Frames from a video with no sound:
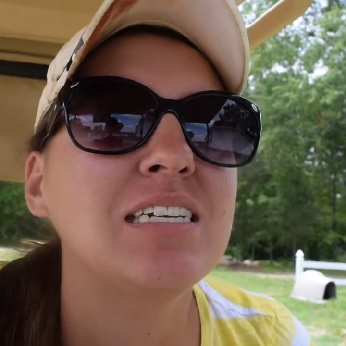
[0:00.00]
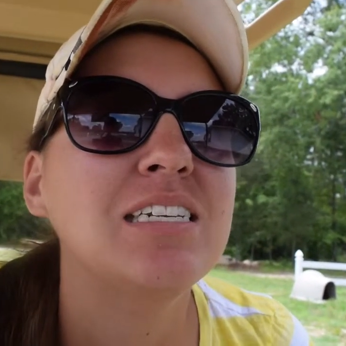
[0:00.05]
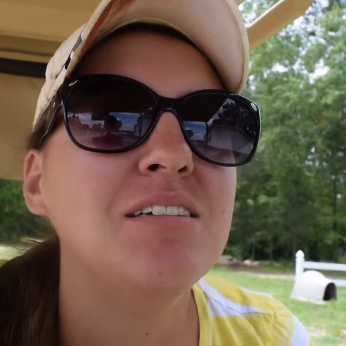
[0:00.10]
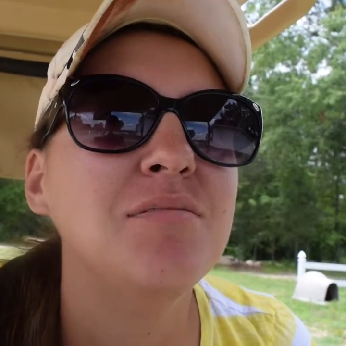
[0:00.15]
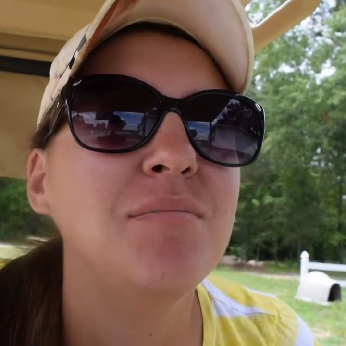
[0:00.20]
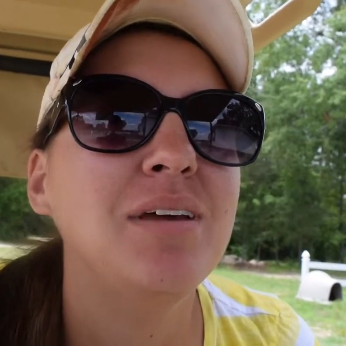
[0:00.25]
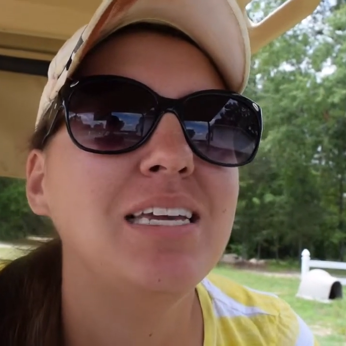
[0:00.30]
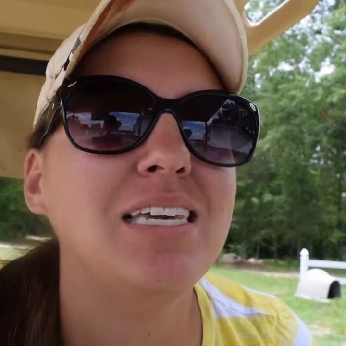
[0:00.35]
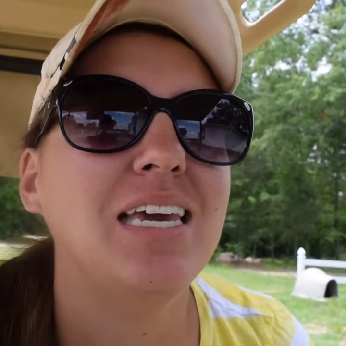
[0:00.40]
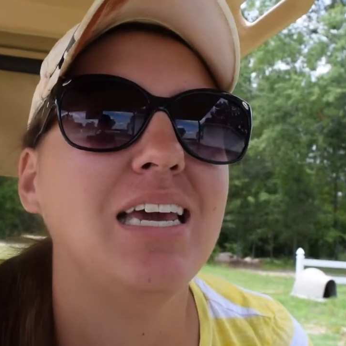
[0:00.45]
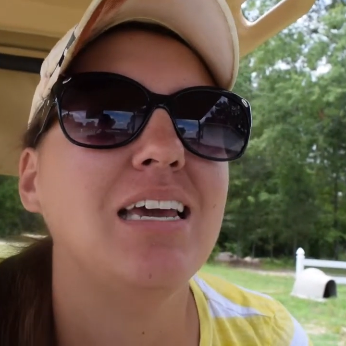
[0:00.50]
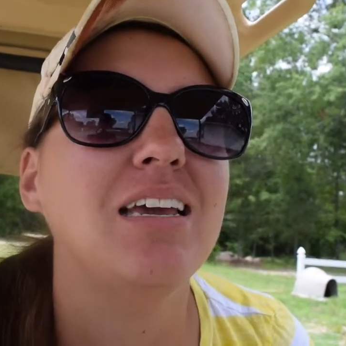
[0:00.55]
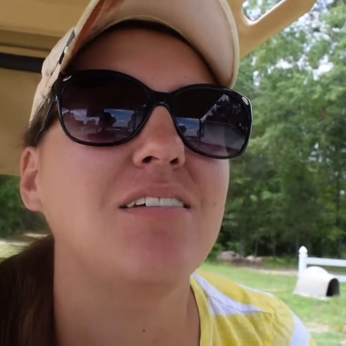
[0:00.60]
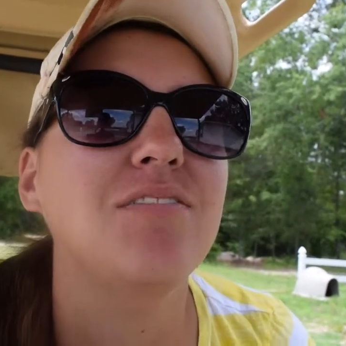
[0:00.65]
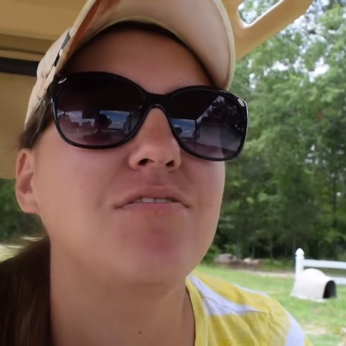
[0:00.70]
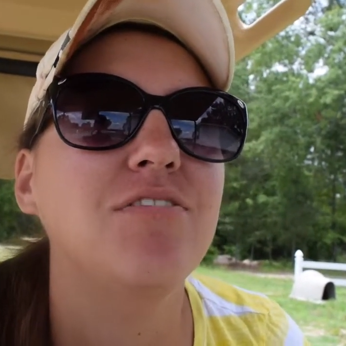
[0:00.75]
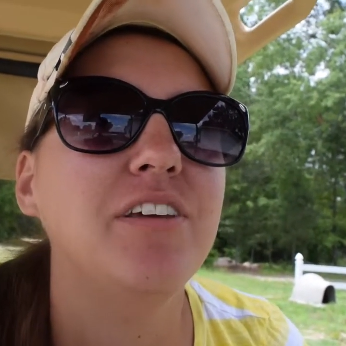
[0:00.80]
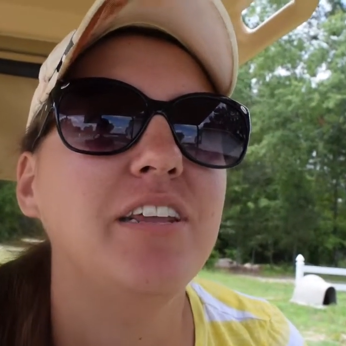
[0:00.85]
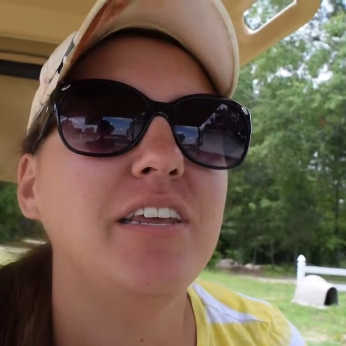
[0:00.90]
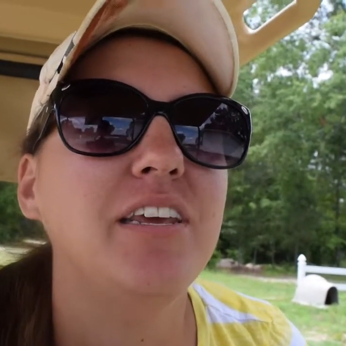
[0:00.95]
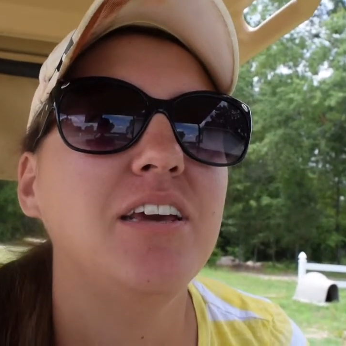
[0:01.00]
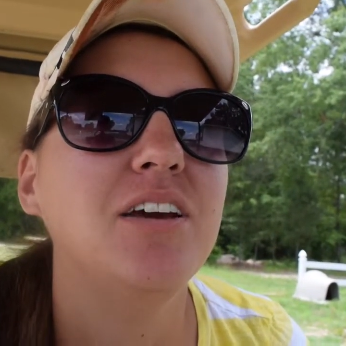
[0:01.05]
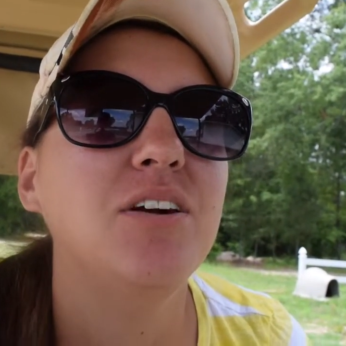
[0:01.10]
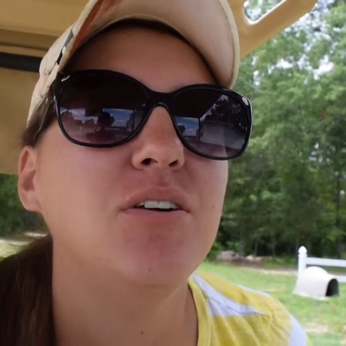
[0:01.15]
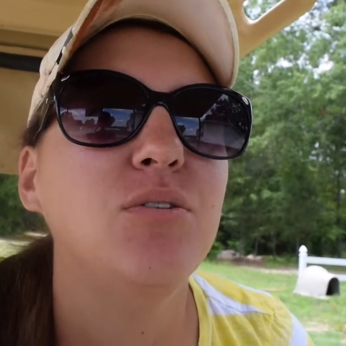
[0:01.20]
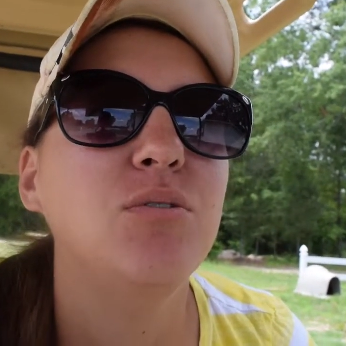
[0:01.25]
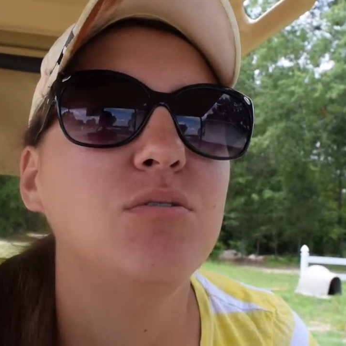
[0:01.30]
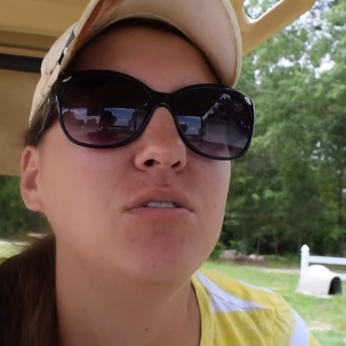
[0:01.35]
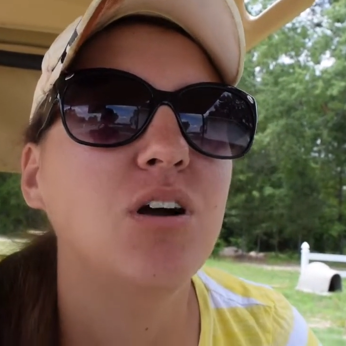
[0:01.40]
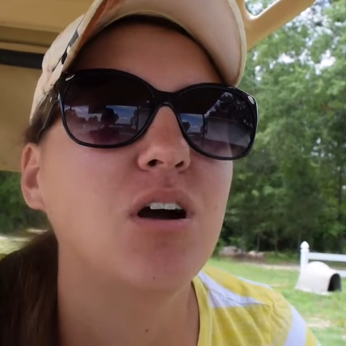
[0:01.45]
to make a
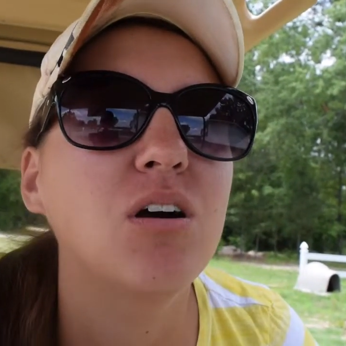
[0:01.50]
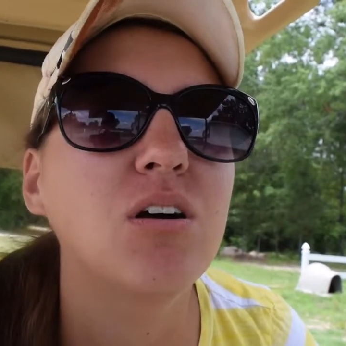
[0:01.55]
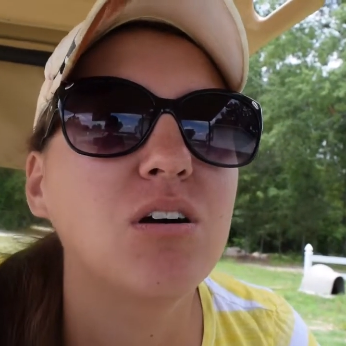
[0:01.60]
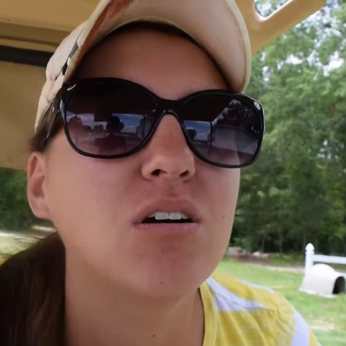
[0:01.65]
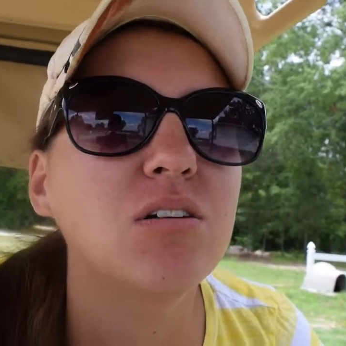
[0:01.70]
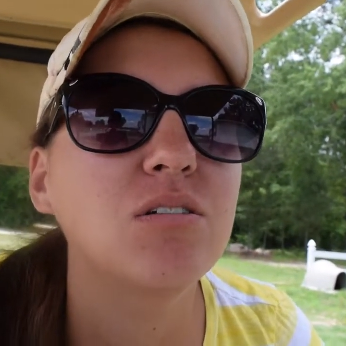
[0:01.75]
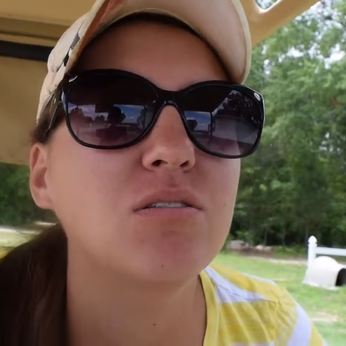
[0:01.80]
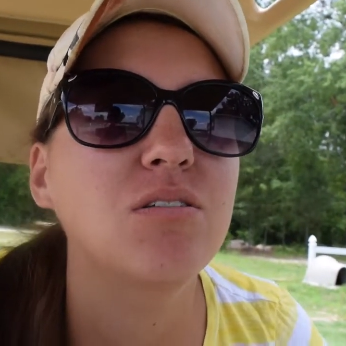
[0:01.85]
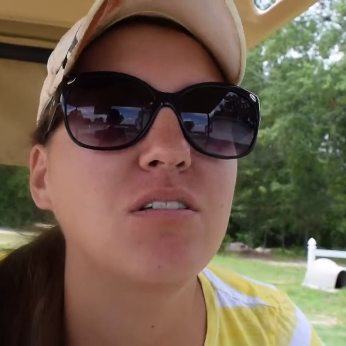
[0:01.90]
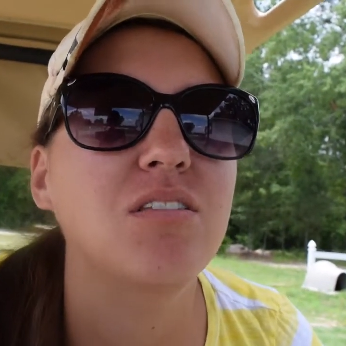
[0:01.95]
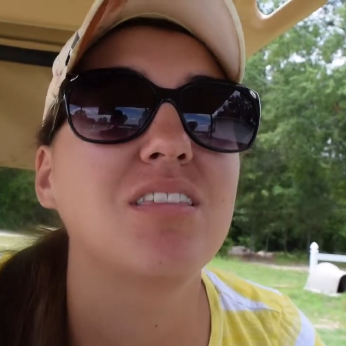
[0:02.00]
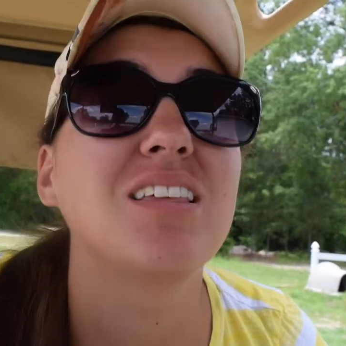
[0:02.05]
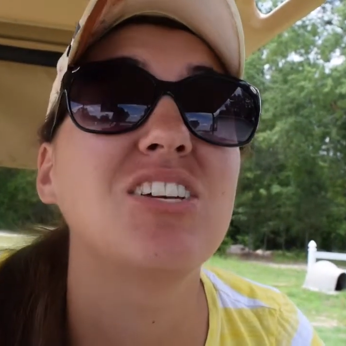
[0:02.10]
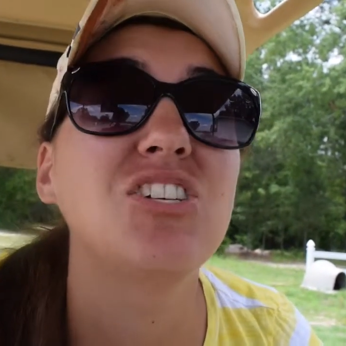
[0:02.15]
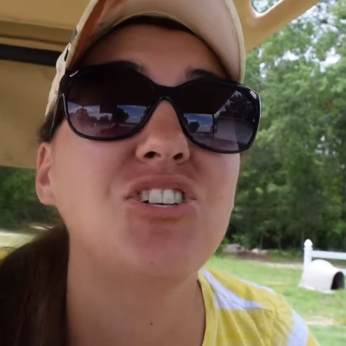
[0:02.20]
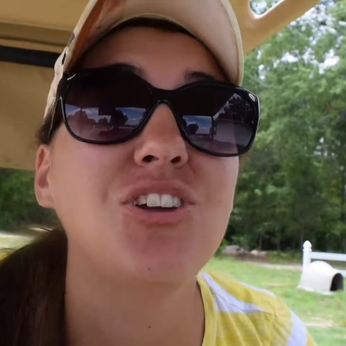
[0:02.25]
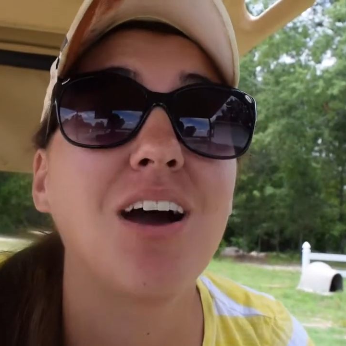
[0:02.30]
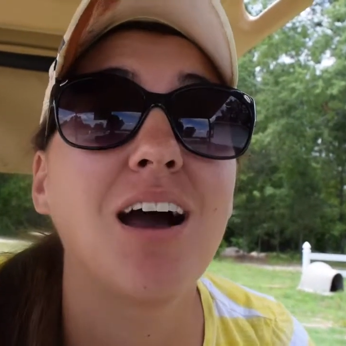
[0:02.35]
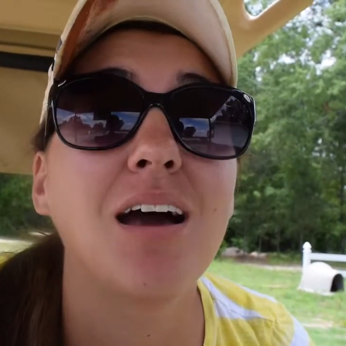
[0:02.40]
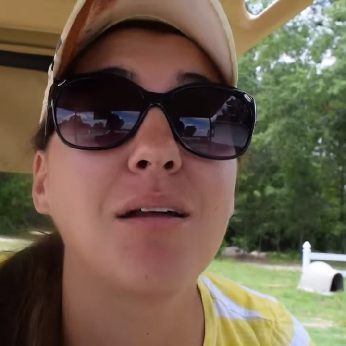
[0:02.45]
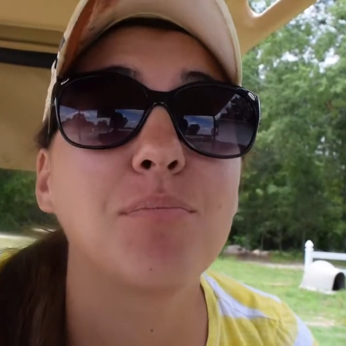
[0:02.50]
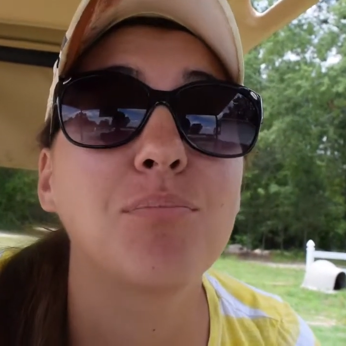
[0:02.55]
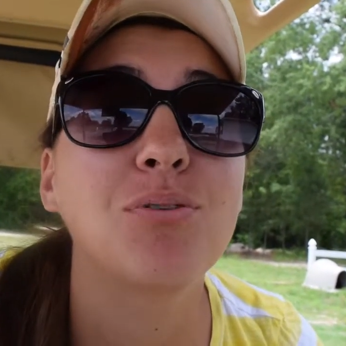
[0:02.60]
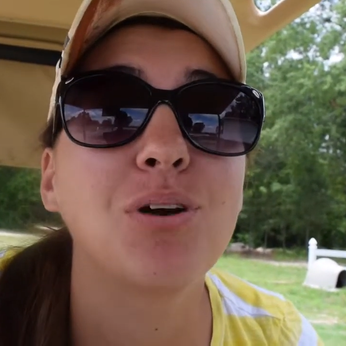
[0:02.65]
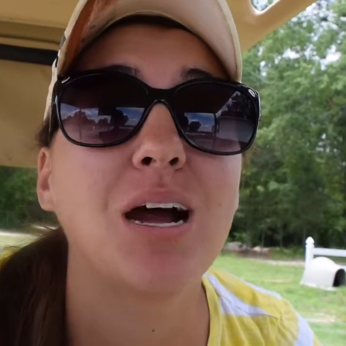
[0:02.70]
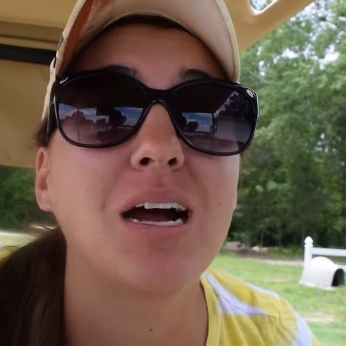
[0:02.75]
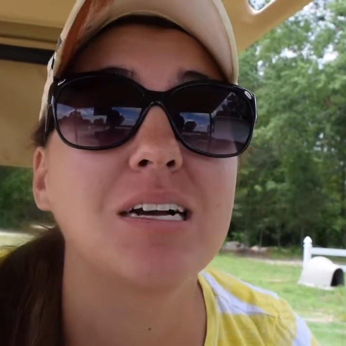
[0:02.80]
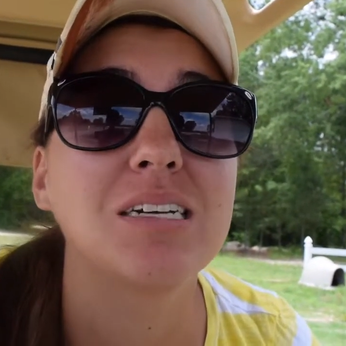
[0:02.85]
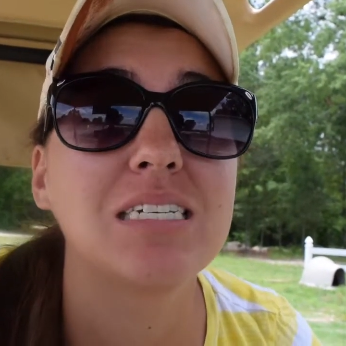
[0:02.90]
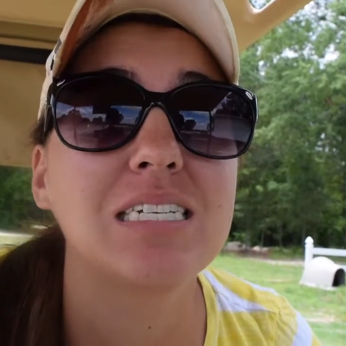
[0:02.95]
video called The Shot
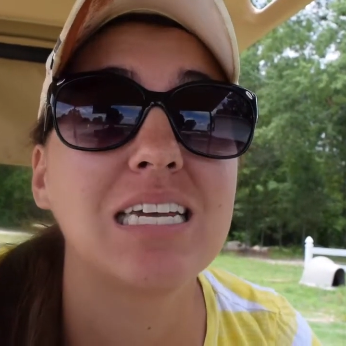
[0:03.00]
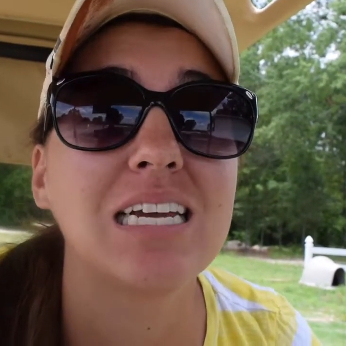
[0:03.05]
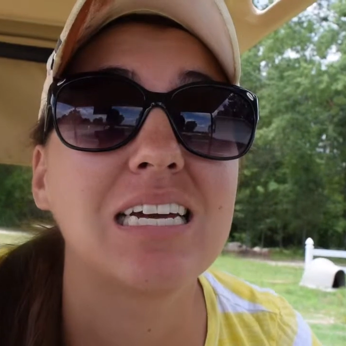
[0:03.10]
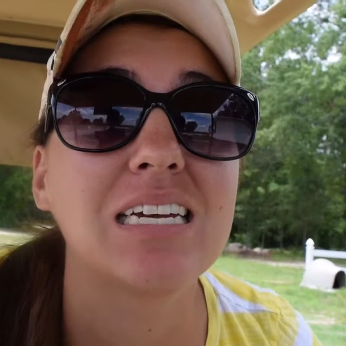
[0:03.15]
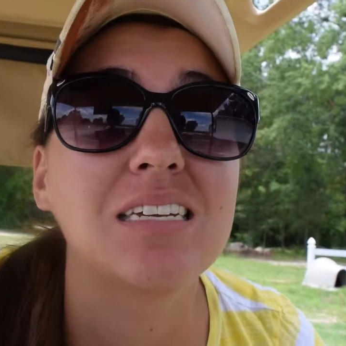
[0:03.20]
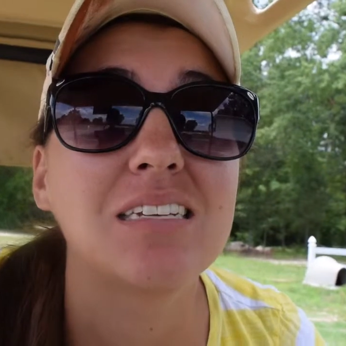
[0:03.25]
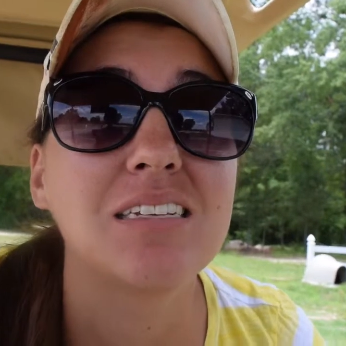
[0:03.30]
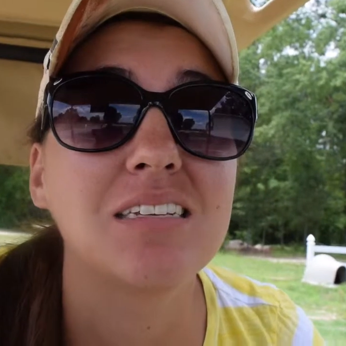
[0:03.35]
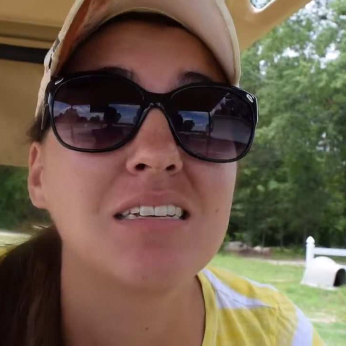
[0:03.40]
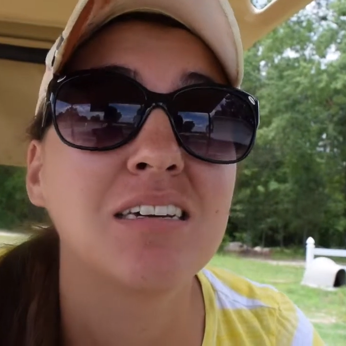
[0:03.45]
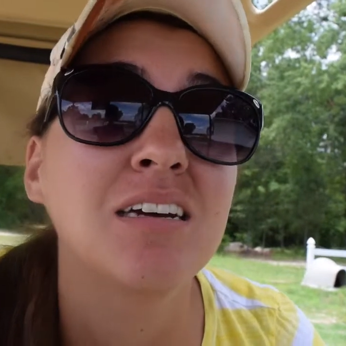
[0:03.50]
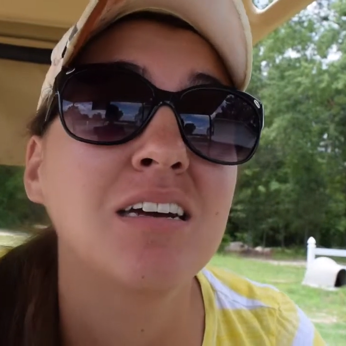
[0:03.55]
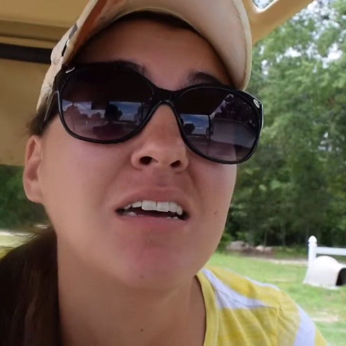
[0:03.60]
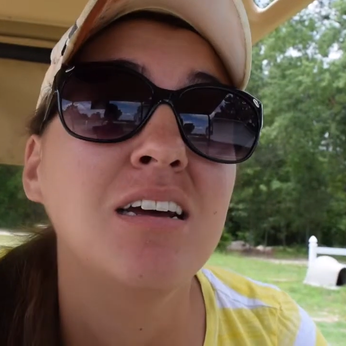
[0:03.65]
Process.